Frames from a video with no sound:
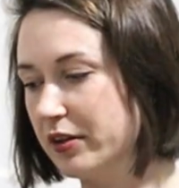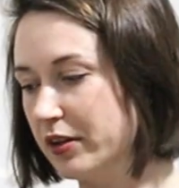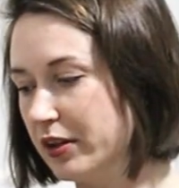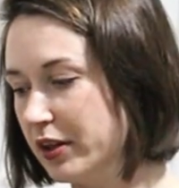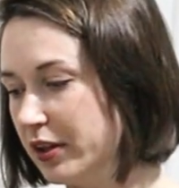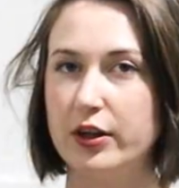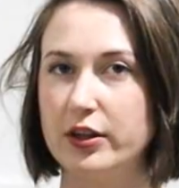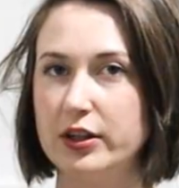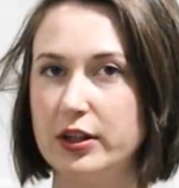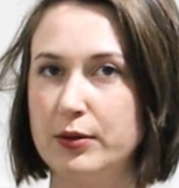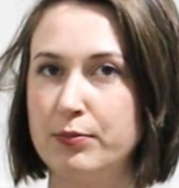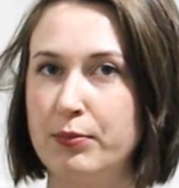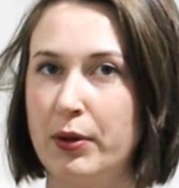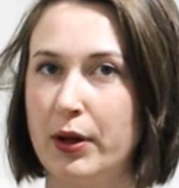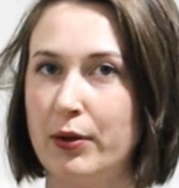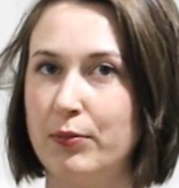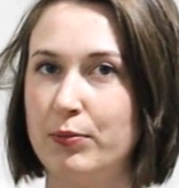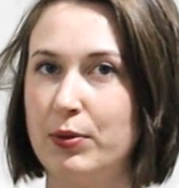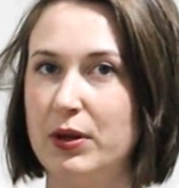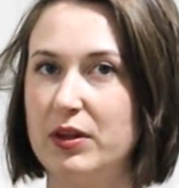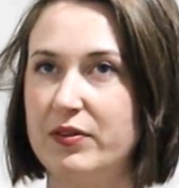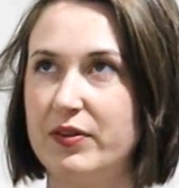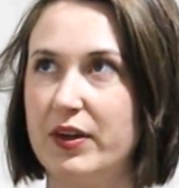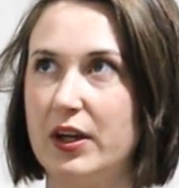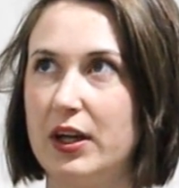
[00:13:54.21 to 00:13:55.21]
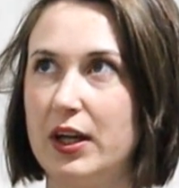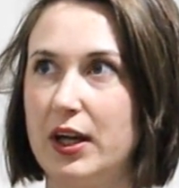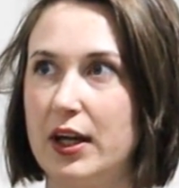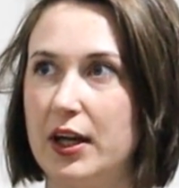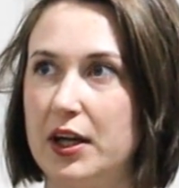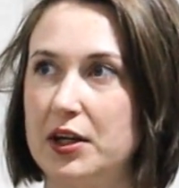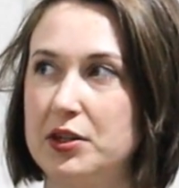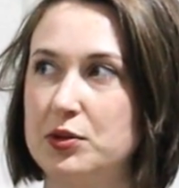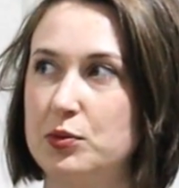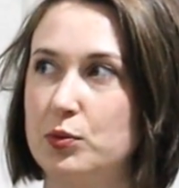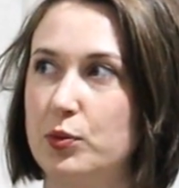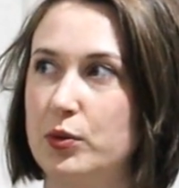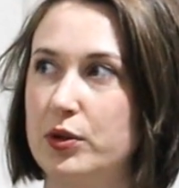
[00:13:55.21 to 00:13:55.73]
The only pet peeve I
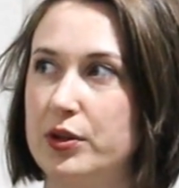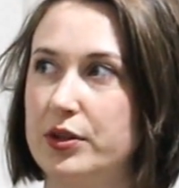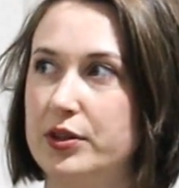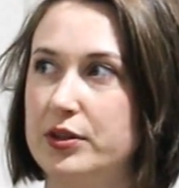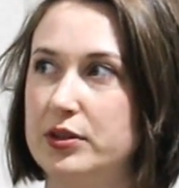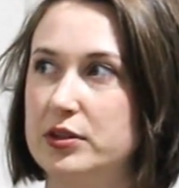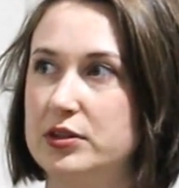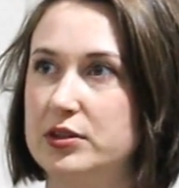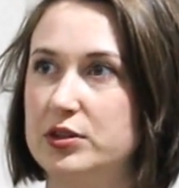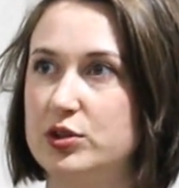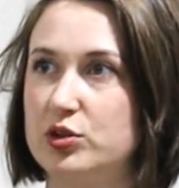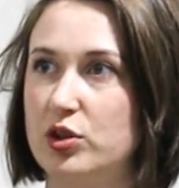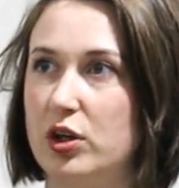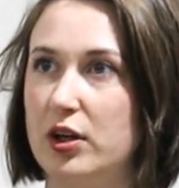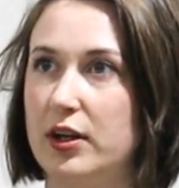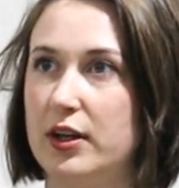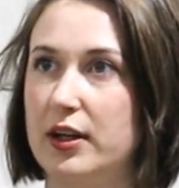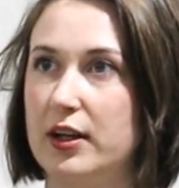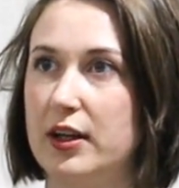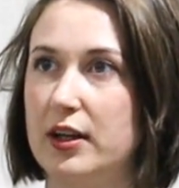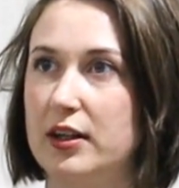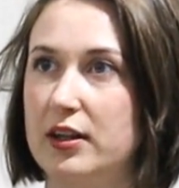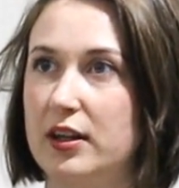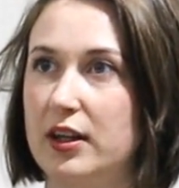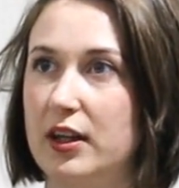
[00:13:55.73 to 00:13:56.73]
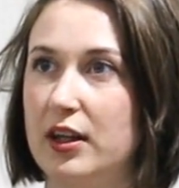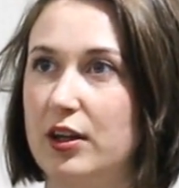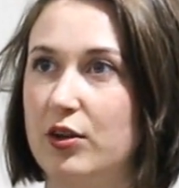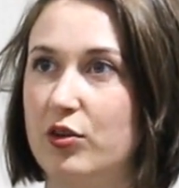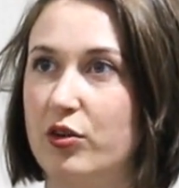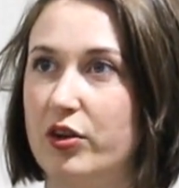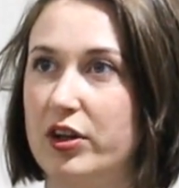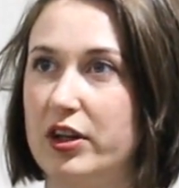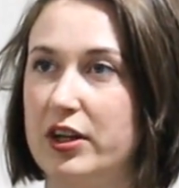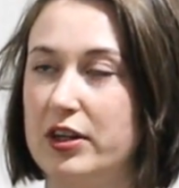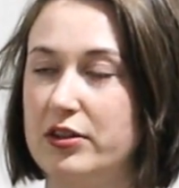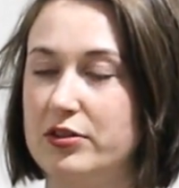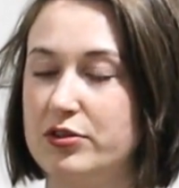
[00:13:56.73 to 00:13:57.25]
had was trying to get the
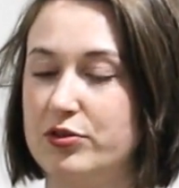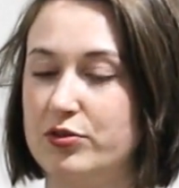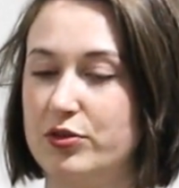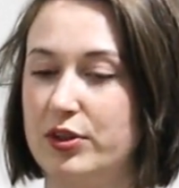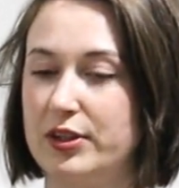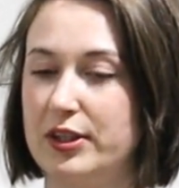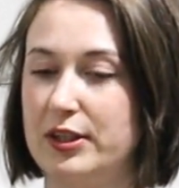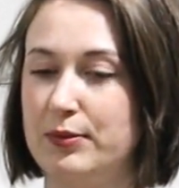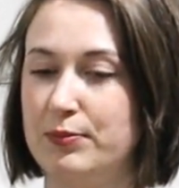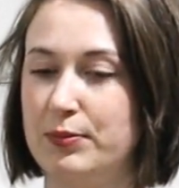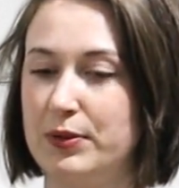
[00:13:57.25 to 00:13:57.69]
ingredients ready,